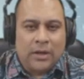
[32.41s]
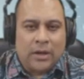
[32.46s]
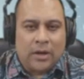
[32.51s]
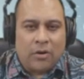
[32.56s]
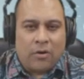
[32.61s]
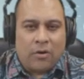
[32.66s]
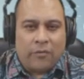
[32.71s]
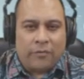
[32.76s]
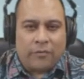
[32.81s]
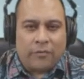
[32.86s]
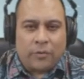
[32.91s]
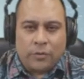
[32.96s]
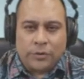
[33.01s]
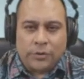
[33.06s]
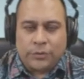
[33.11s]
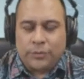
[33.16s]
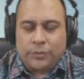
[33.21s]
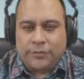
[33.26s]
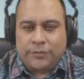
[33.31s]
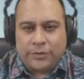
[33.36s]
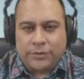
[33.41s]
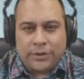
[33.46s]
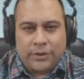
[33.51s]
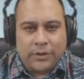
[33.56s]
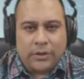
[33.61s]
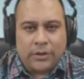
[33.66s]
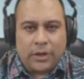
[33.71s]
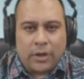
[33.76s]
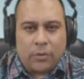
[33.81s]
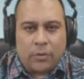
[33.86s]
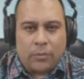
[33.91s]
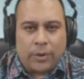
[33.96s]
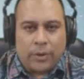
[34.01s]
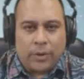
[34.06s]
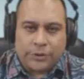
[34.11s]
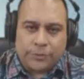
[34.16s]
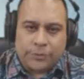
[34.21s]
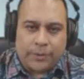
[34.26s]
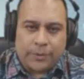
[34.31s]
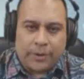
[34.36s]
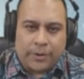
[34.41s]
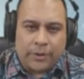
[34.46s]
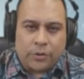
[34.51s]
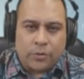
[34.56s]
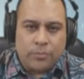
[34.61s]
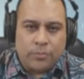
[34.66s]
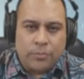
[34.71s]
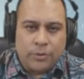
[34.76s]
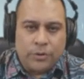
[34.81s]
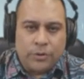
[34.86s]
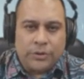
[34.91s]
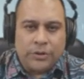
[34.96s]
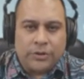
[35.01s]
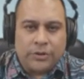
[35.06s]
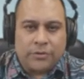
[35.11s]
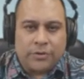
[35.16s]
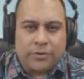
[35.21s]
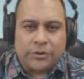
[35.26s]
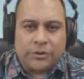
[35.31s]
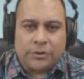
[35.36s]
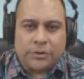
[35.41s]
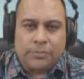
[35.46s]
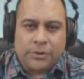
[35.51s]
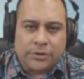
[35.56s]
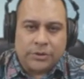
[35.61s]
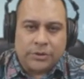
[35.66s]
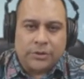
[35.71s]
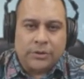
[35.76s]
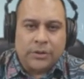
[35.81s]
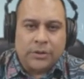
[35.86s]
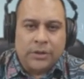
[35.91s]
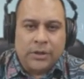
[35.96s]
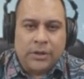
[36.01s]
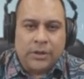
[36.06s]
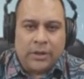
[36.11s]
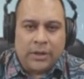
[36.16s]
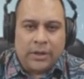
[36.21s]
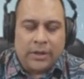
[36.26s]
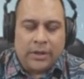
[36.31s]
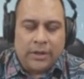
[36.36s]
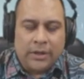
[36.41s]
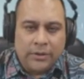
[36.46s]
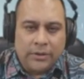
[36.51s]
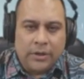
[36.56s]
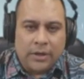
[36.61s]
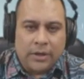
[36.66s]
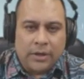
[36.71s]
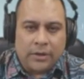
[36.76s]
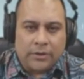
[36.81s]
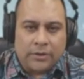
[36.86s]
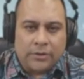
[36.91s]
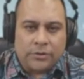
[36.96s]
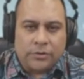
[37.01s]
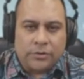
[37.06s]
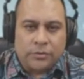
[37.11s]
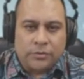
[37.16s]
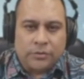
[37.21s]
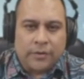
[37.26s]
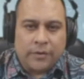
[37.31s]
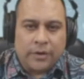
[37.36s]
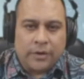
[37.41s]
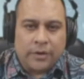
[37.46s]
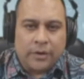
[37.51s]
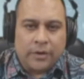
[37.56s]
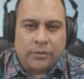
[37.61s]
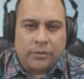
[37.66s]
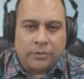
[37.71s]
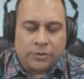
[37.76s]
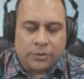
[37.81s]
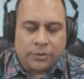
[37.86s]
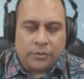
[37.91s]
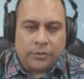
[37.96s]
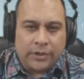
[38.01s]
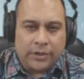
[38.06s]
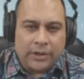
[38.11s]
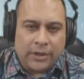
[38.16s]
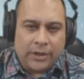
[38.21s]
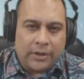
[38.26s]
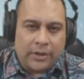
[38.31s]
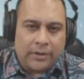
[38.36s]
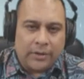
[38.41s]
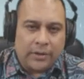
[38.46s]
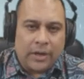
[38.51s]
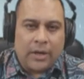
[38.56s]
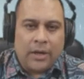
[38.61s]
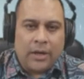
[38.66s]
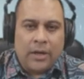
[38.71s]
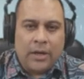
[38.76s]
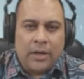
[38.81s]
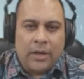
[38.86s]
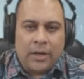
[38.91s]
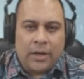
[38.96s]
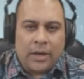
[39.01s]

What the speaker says: Of course, we've seen widespread community transmission in the Suva Nosori area,